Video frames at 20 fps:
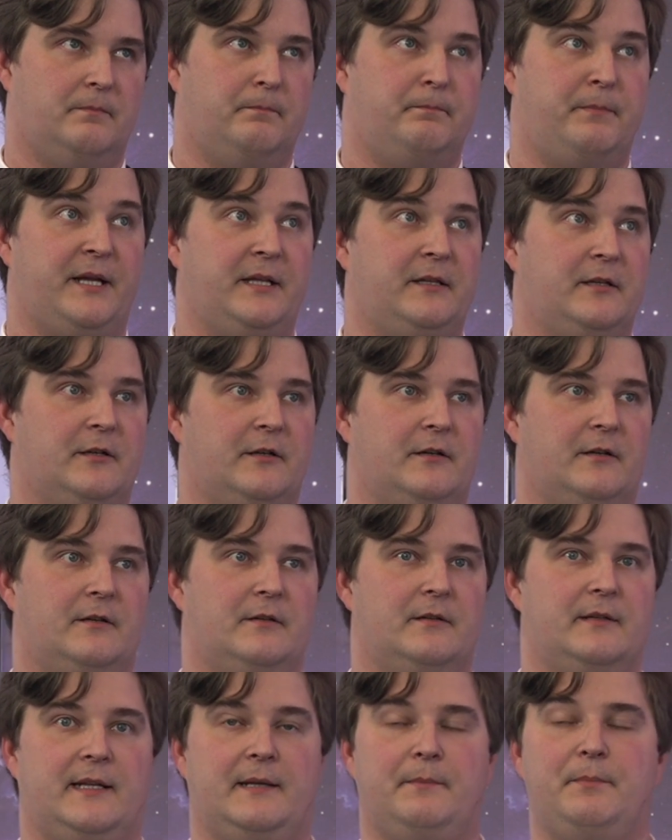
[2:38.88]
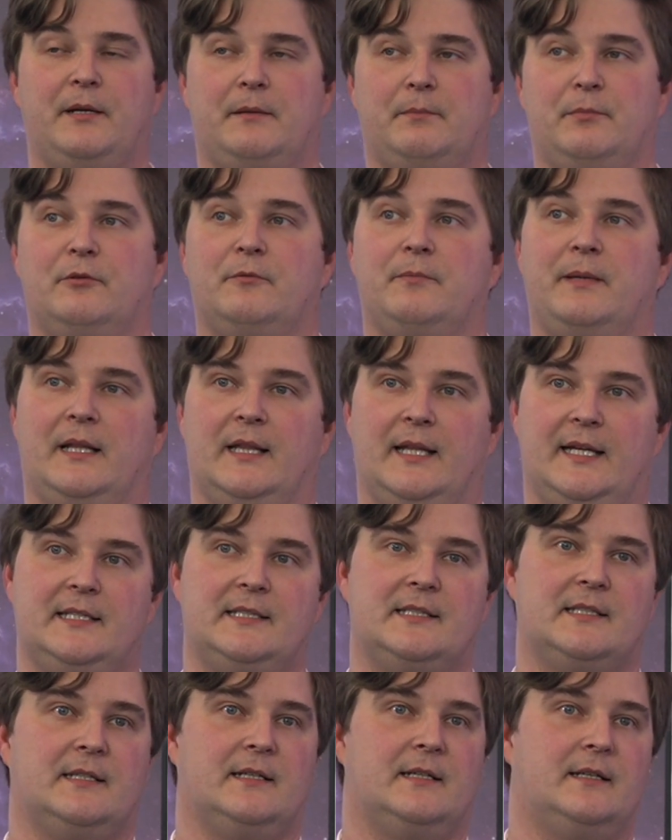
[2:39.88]
better. The impact would be
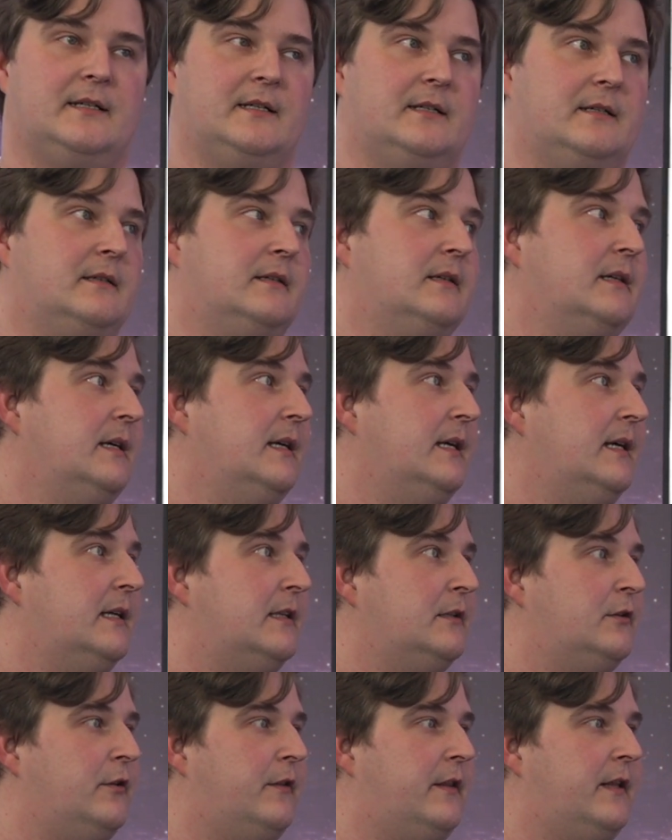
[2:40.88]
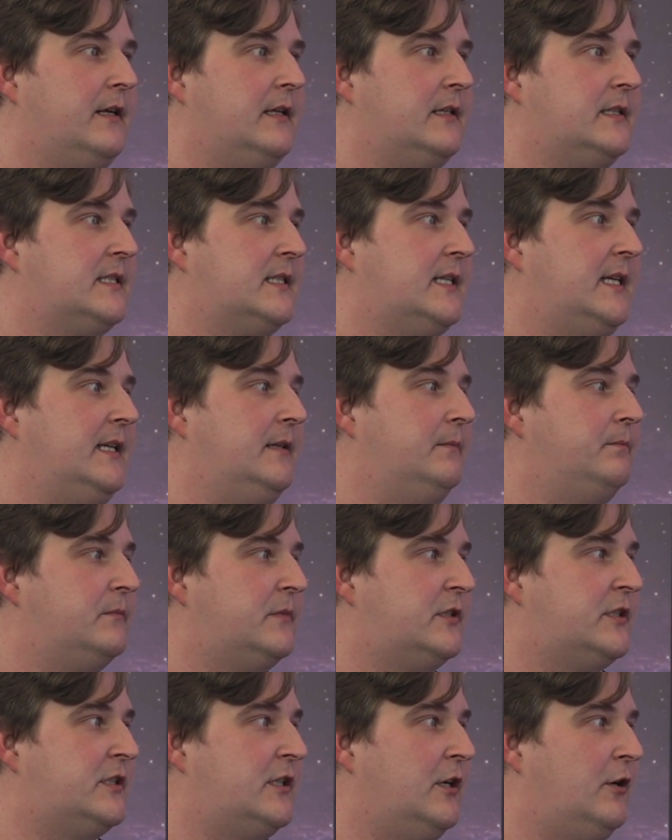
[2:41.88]
less to the skin.
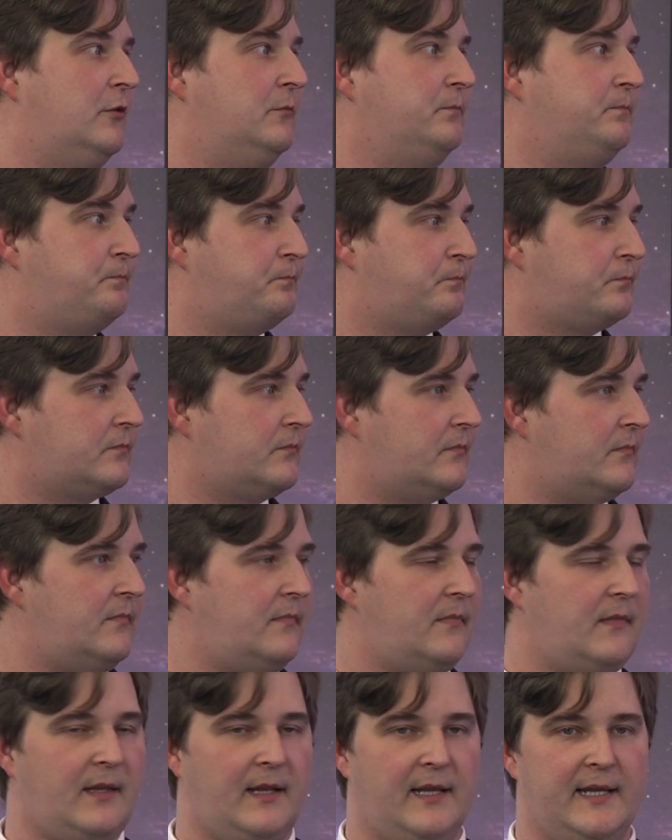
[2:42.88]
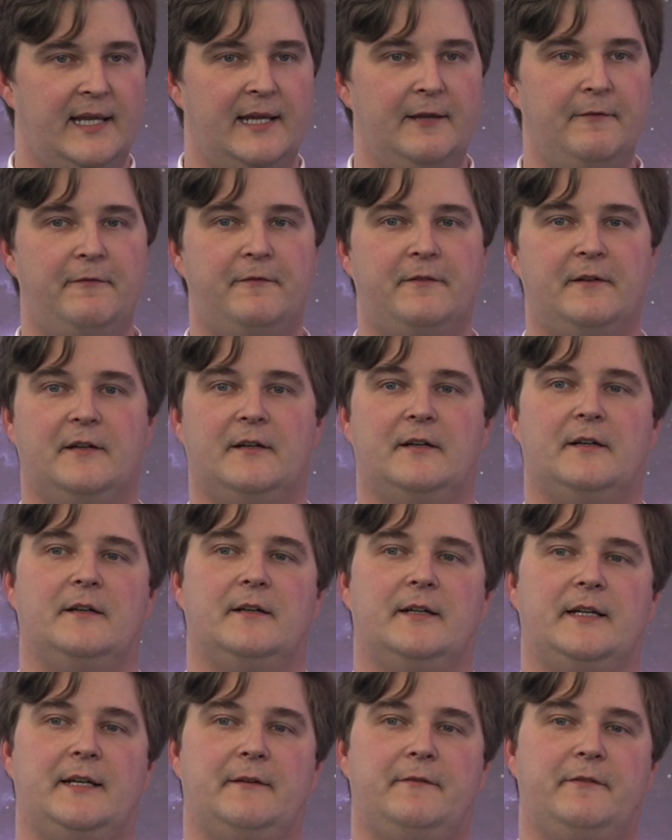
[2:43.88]
So if
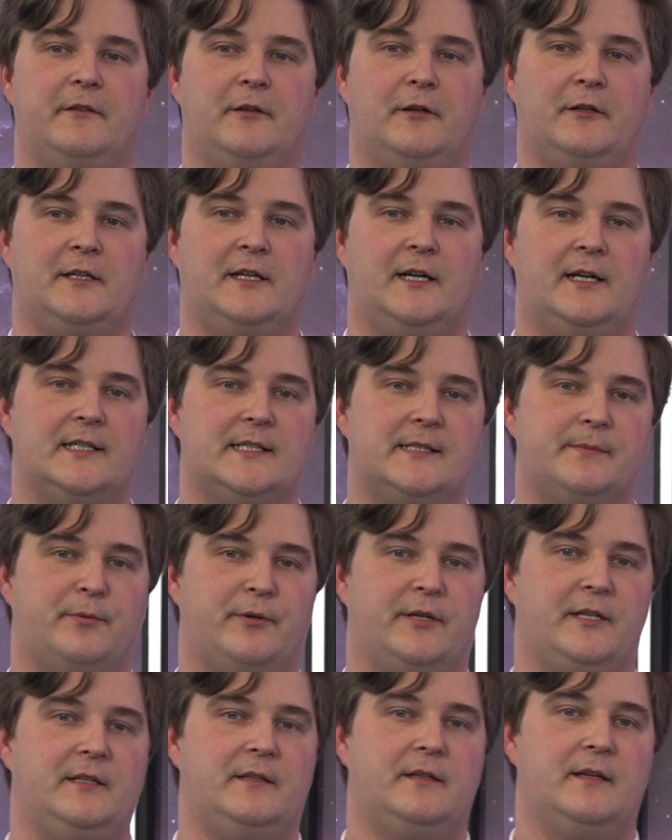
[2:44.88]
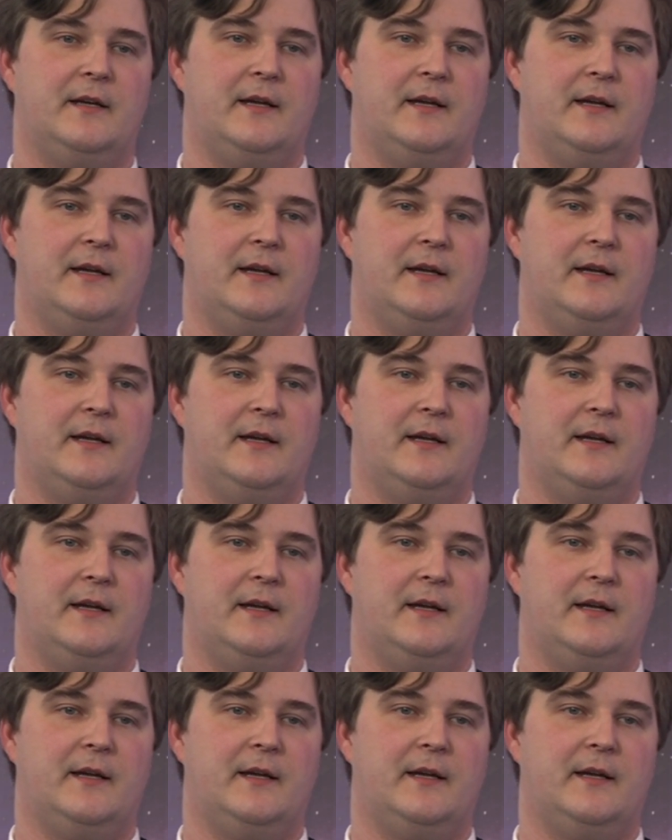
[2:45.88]
not CastPrint,